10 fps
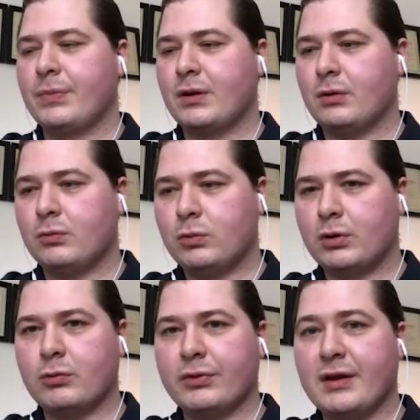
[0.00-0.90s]

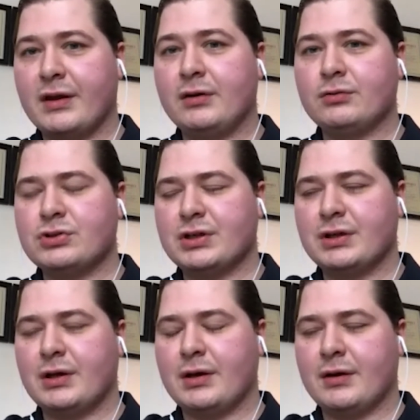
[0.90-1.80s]
work with the
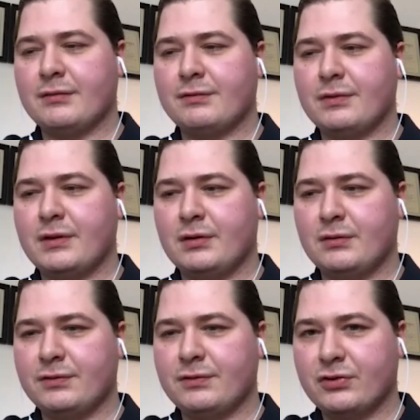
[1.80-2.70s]
energy of their
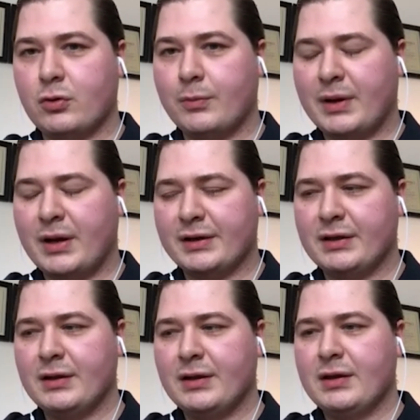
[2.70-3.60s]
physical
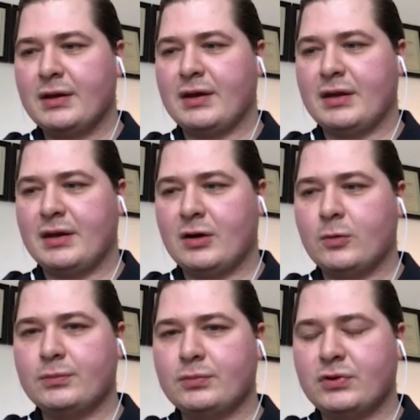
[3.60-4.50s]
body and
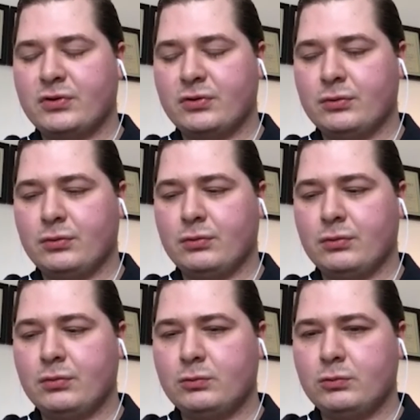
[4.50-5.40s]
help
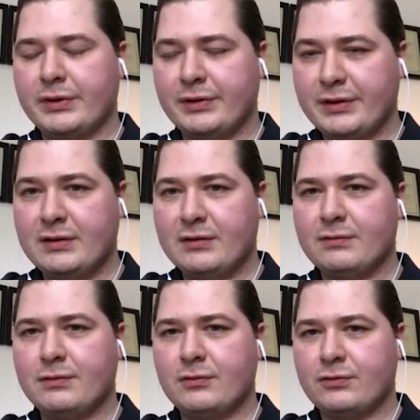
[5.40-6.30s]
to relieve
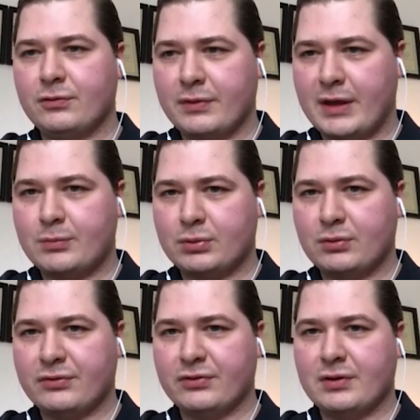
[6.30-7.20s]
for that
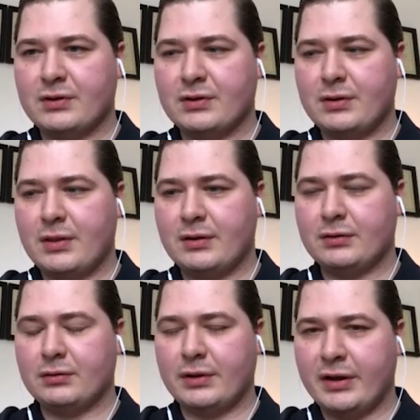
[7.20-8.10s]
person
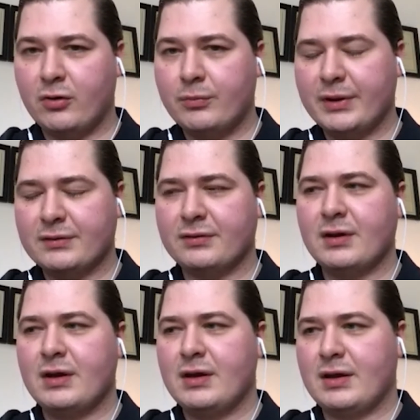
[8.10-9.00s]
their ailments,
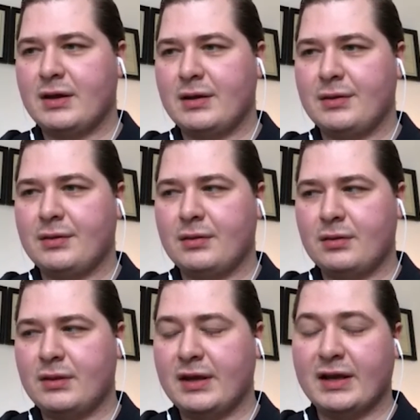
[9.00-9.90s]
and
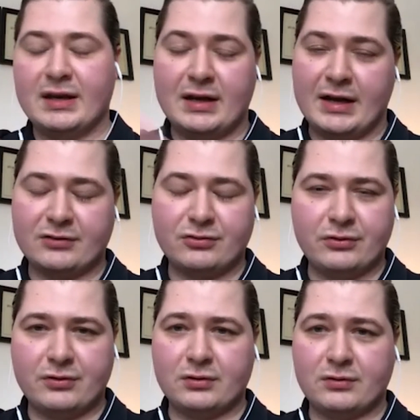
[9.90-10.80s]
they can actually
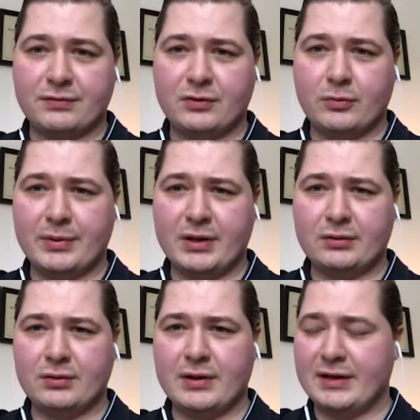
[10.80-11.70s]
start to feel
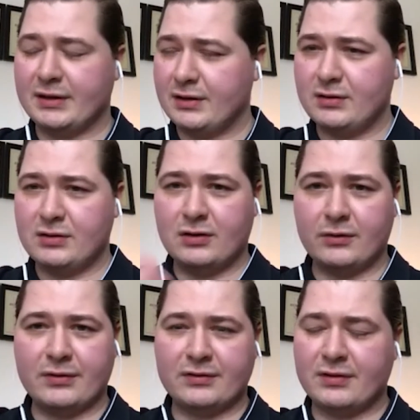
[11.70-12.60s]
better. And again,
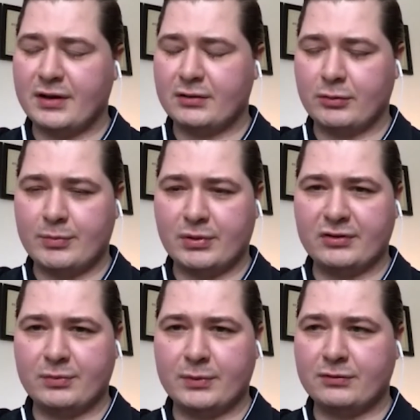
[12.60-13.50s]
this is not a
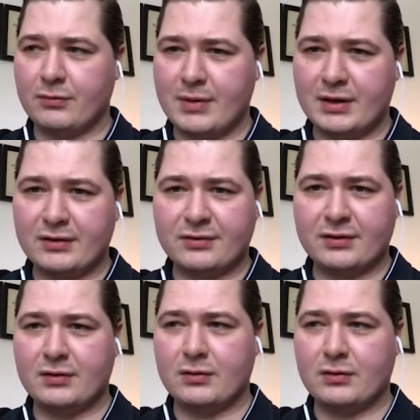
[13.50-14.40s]
replacement for
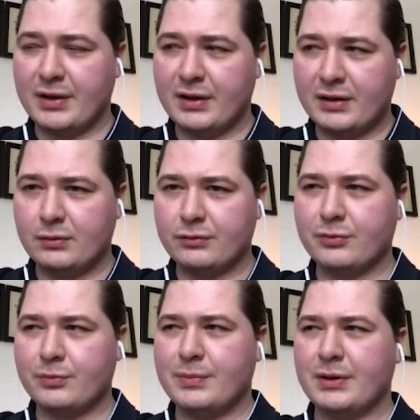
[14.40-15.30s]
medicine or
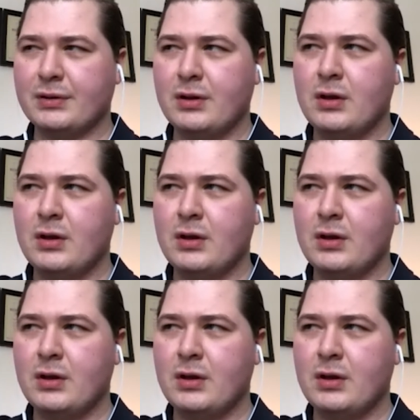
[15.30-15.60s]
painkillers, but